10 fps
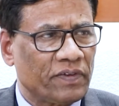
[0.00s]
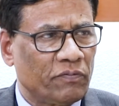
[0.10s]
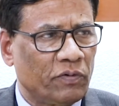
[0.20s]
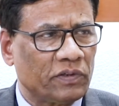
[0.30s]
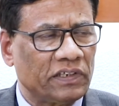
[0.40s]

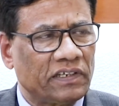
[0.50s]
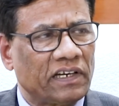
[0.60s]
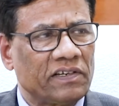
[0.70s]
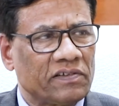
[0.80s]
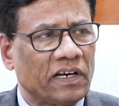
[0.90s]
for the
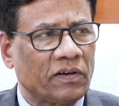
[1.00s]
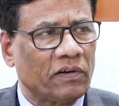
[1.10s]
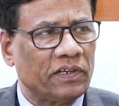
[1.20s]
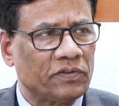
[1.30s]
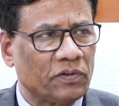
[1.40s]
traditional
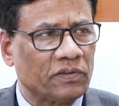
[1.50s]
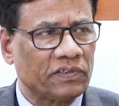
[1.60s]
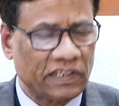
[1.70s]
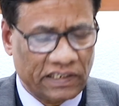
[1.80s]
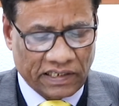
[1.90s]
knowledge
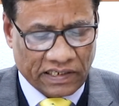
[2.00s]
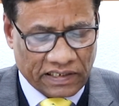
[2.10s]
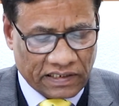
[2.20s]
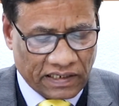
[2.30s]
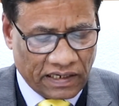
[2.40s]
source in the
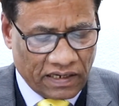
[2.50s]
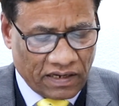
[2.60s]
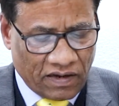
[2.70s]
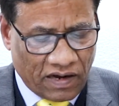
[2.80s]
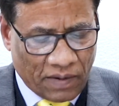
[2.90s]
country.
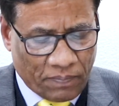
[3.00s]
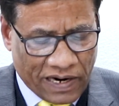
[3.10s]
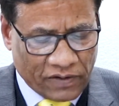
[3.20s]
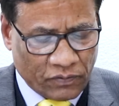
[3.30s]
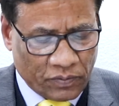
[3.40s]

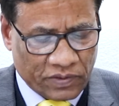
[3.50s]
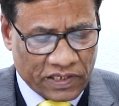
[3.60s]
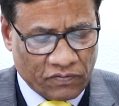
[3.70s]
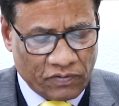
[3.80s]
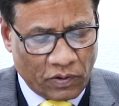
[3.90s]
Apart from
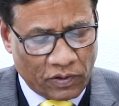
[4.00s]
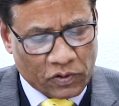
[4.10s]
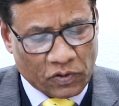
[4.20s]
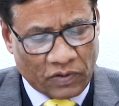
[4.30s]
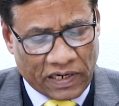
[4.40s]
this, we
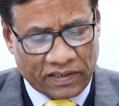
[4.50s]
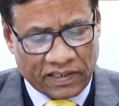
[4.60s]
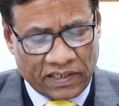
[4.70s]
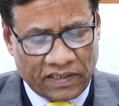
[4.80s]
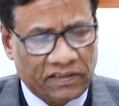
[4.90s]
also want
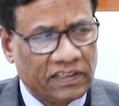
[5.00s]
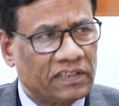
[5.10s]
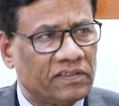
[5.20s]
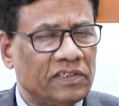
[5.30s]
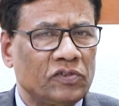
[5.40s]

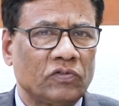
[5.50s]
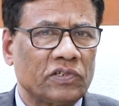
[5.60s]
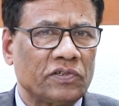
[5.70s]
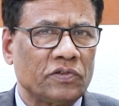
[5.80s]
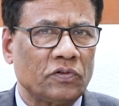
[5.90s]
that this
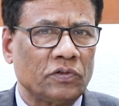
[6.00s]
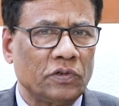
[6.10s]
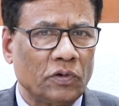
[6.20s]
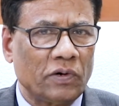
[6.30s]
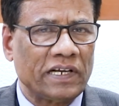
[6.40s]
university should
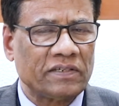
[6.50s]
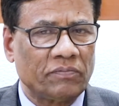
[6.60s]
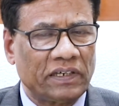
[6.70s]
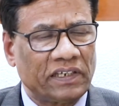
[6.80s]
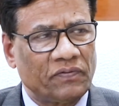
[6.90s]
grow as a
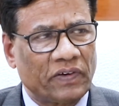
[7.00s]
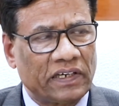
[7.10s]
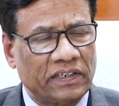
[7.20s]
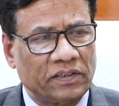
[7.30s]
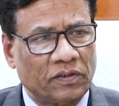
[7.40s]

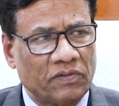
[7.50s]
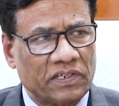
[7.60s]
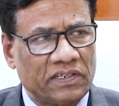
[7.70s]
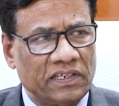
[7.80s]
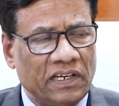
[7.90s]
multi-faculty
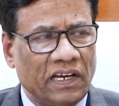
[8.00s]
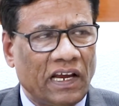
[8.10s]
university